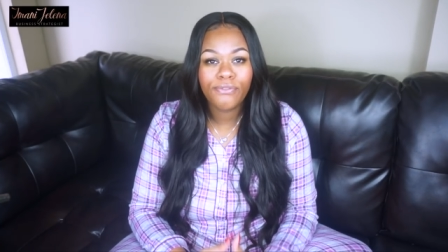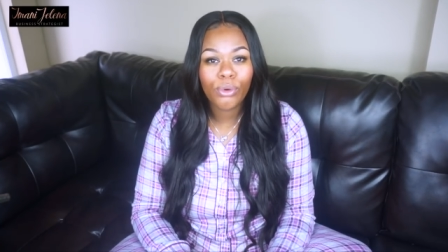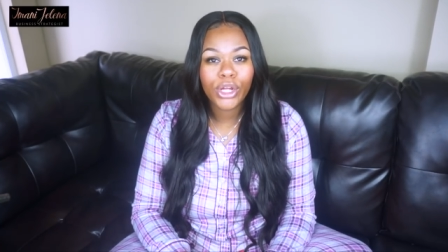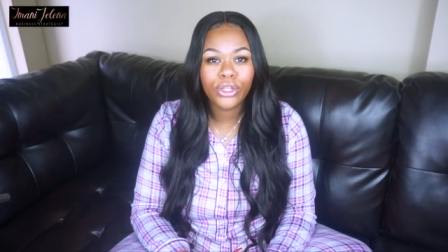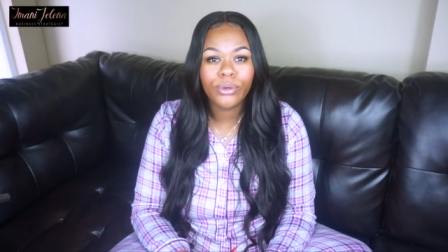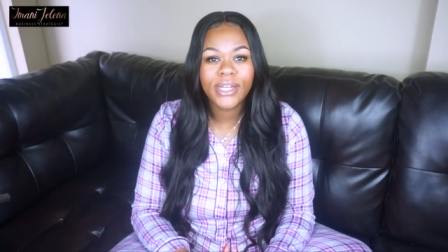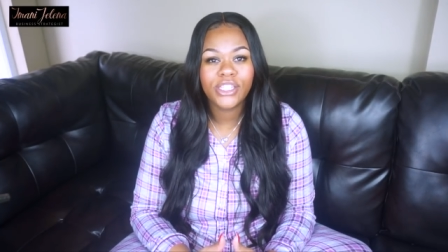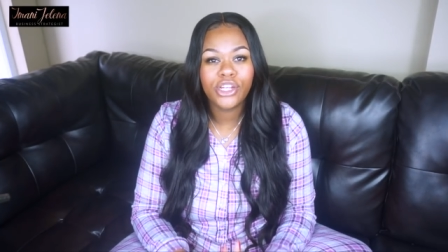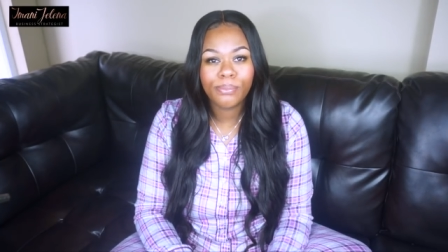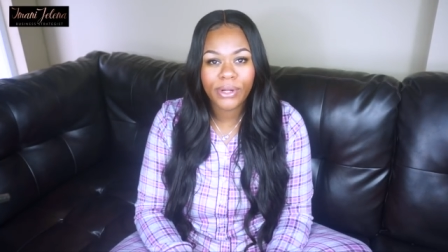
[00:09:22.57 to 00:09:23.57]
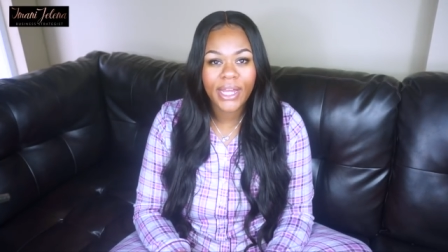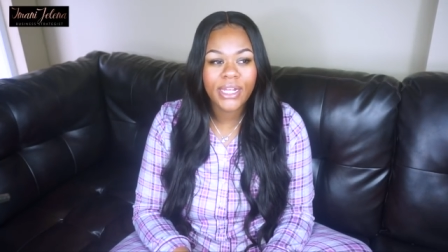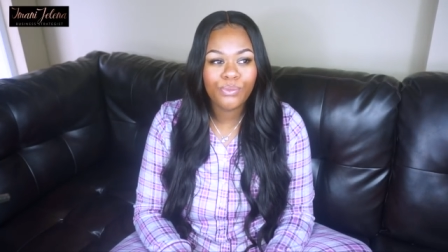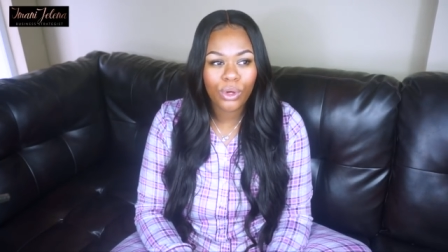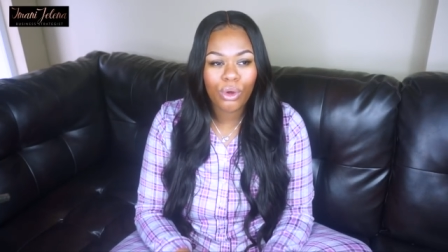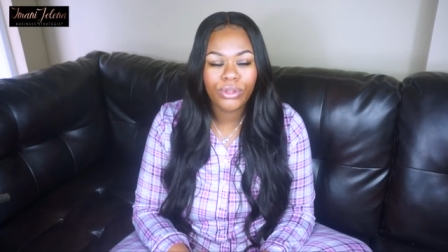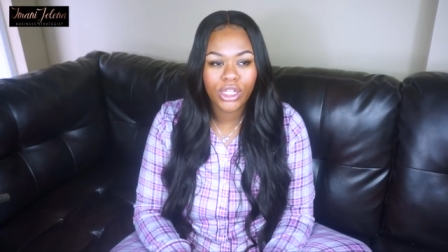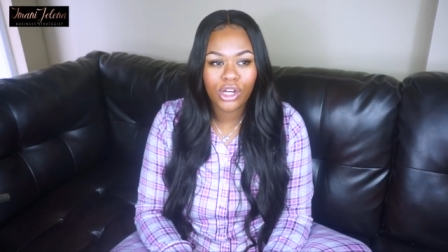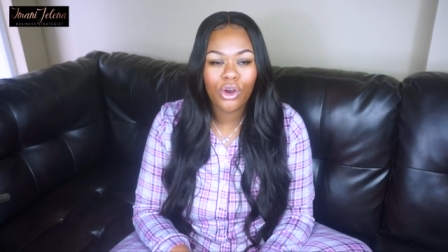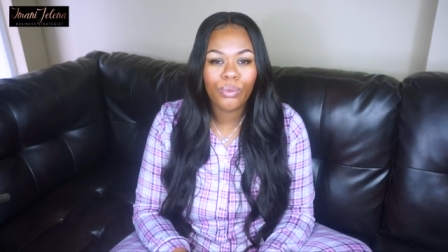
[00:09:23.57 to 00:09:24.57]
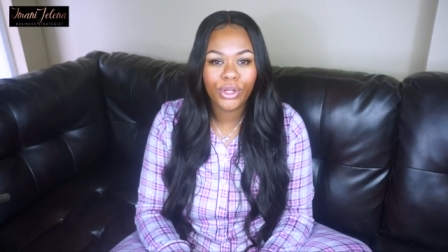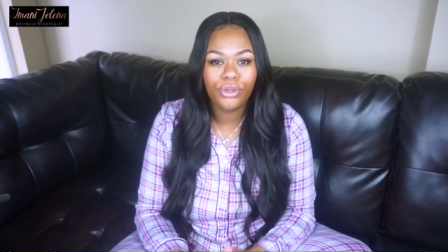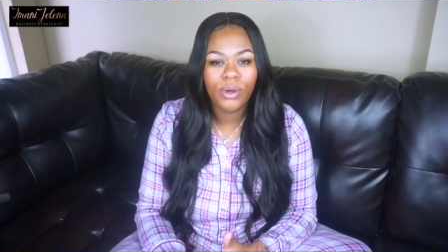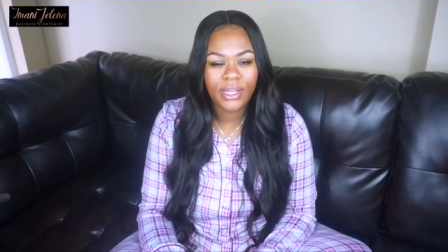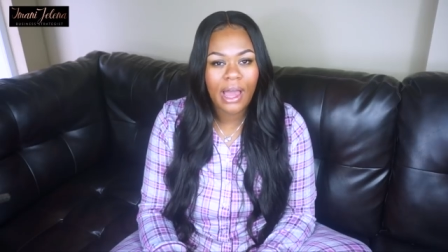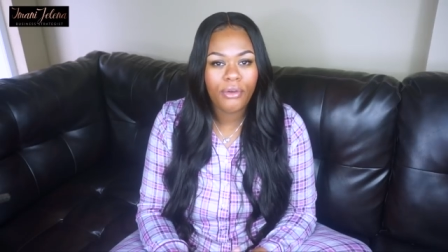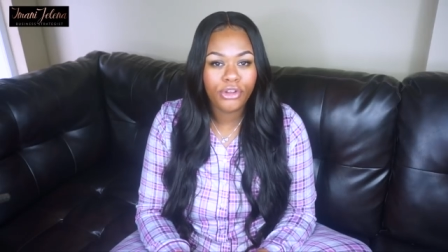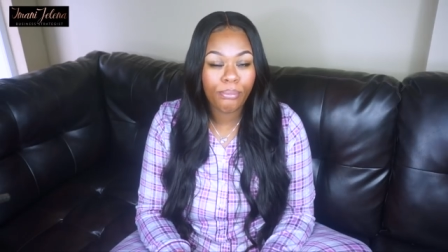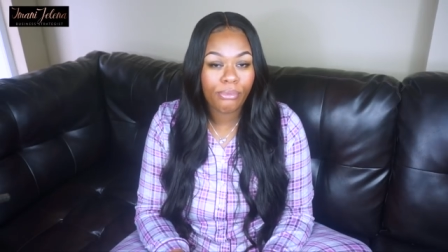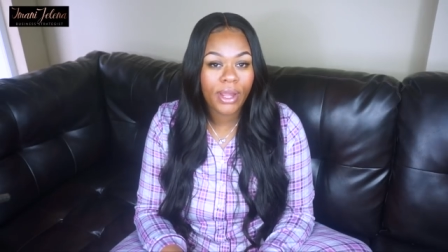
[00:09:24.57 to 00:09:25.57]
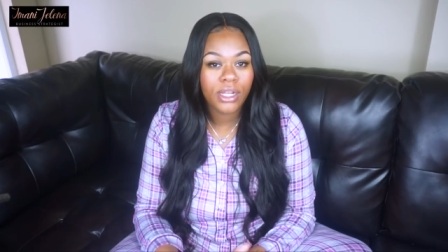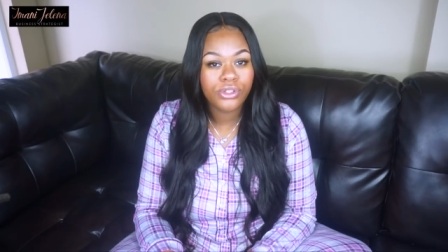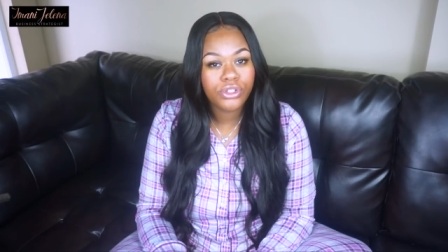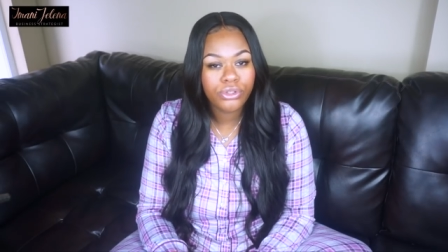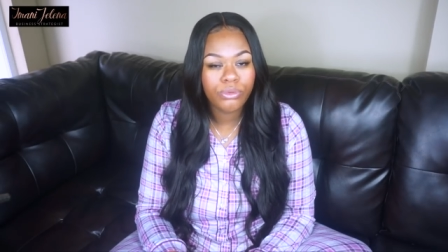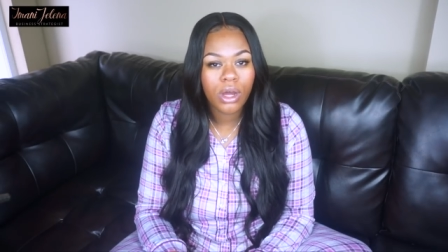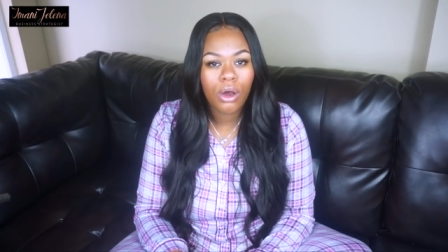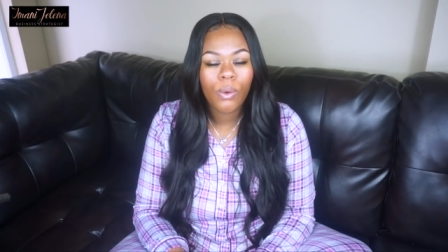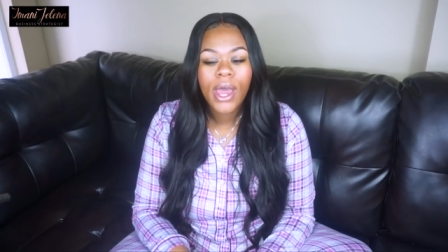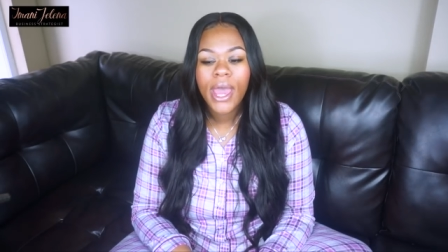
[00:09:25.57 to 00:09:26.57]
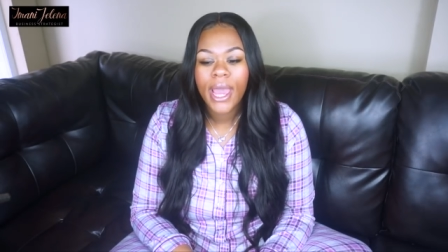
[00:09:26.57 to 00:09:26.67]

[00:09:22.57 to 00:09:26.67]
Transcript: for you is your brand will only go where you allow your brand to go.